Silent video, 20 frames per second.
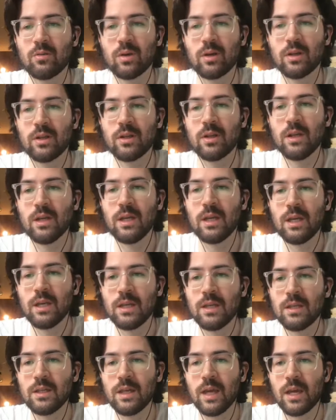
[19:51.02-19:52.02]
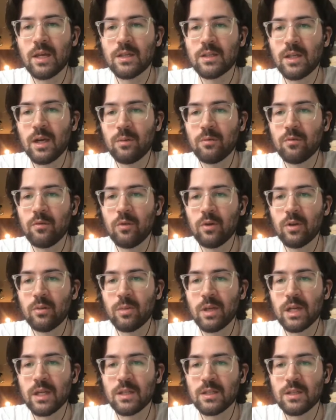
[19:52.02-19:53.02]
where he's topped 40
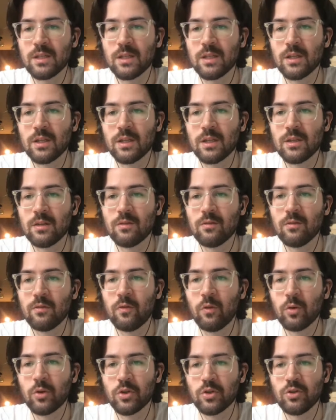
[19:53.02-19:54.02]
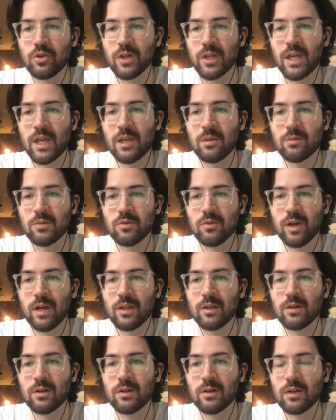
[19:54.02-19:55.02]
minutes in 4 straight games,
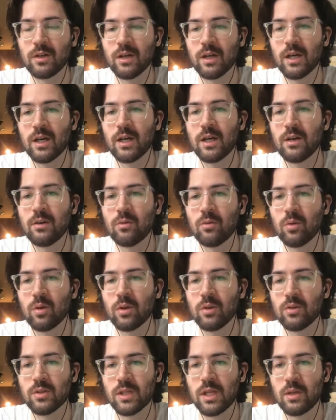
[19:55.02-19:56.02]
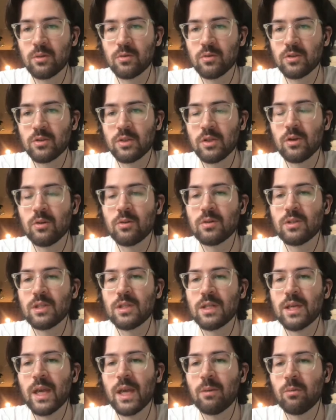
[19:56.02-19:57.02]
rather. One of those games was an OT
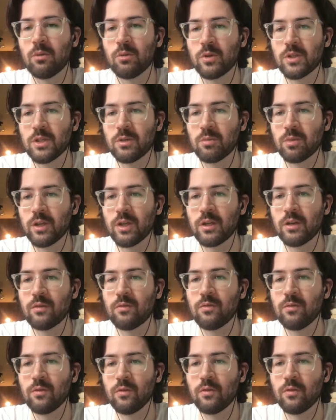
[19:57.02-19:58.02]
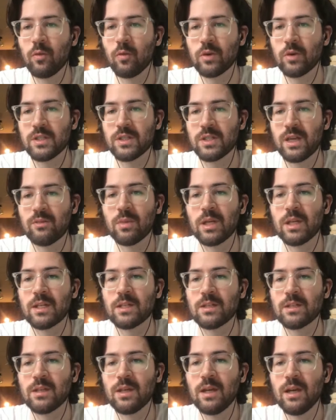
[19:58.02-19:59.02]
game in which he played 47
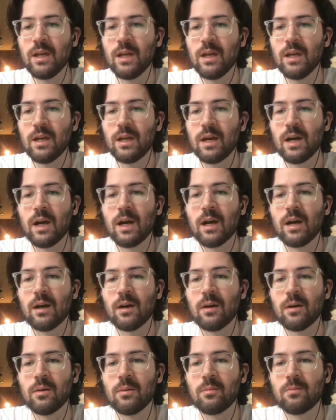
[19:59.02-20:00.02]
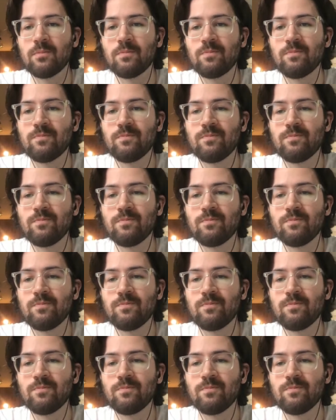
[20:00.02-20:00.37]
minutes. Yeah,